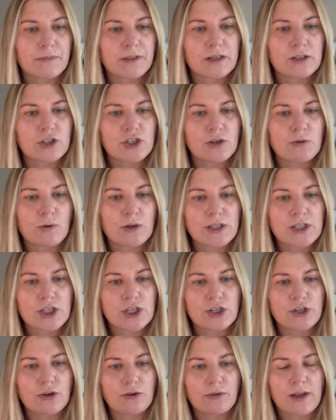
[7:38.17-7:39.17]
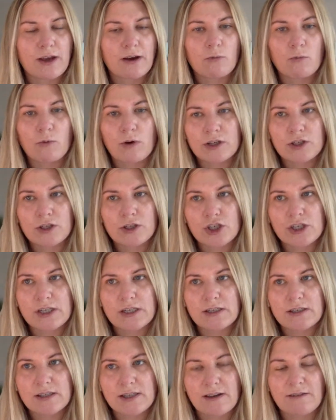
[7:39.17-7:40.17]
She wants to know that what
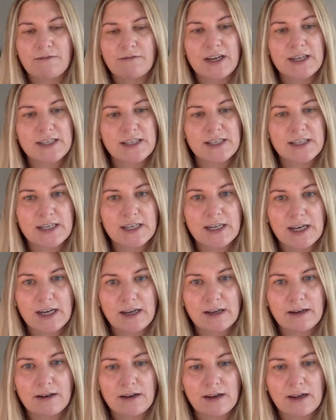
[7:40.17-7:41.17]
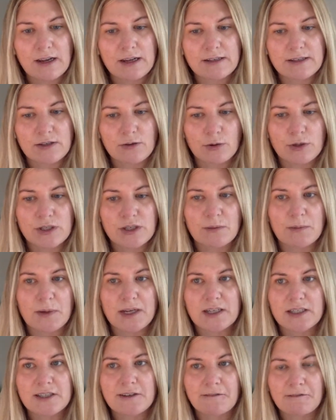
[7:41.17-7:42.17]
she is investing in is going to
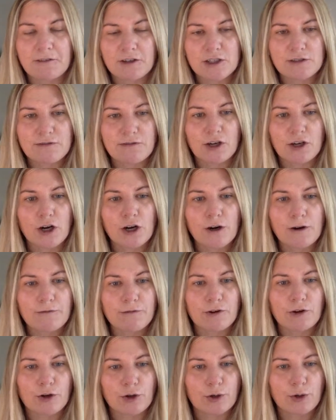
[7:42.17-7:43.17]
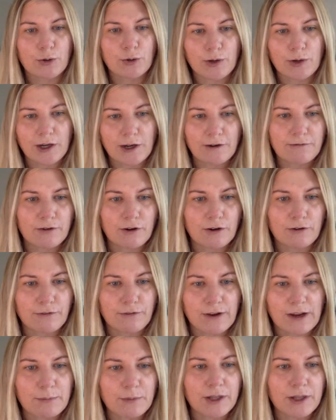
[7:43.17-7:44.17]
make a difference for her career, for her
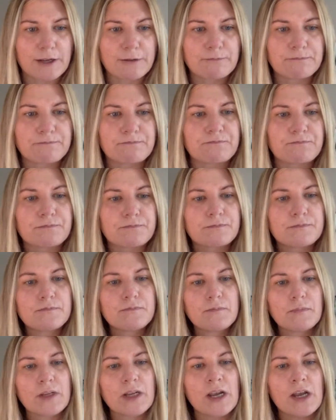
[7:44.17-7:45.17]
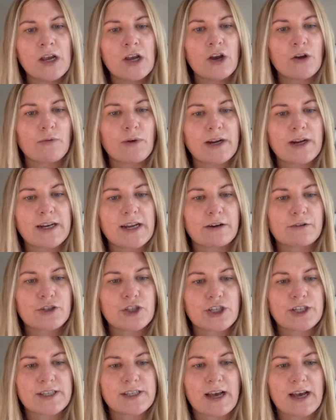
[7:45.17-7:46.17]
family. Right now,
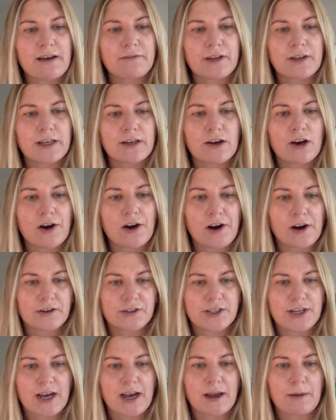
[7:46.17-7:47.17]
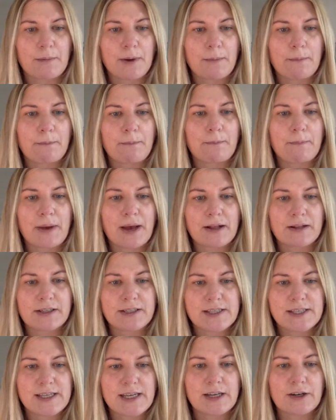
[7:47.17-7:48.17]
she's having a hard time
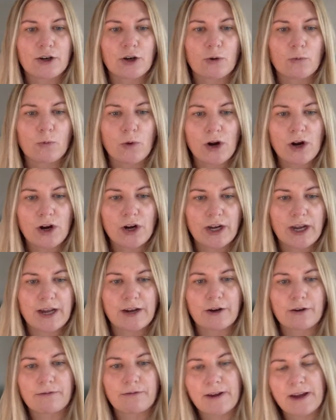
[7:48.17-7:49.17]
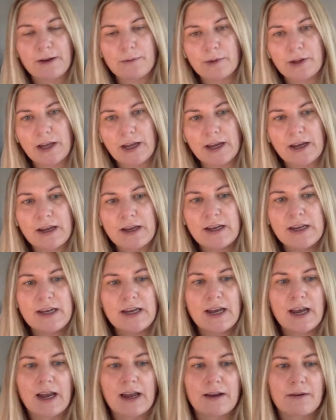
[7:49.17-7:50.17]
balancing her work and her family
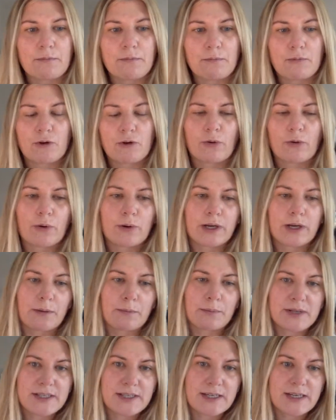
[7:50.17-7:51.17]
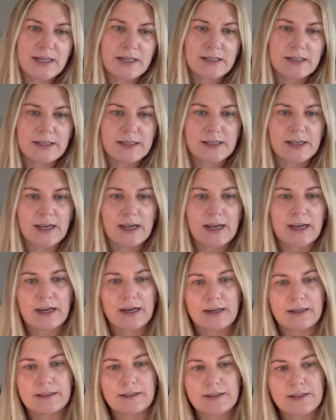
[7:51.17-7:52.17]
and growing a business
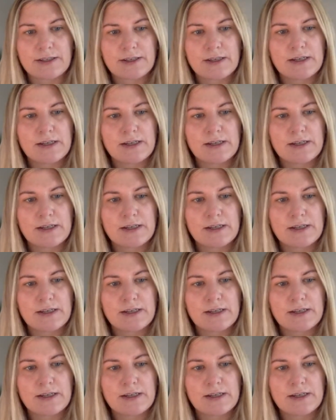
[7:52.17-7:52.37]
and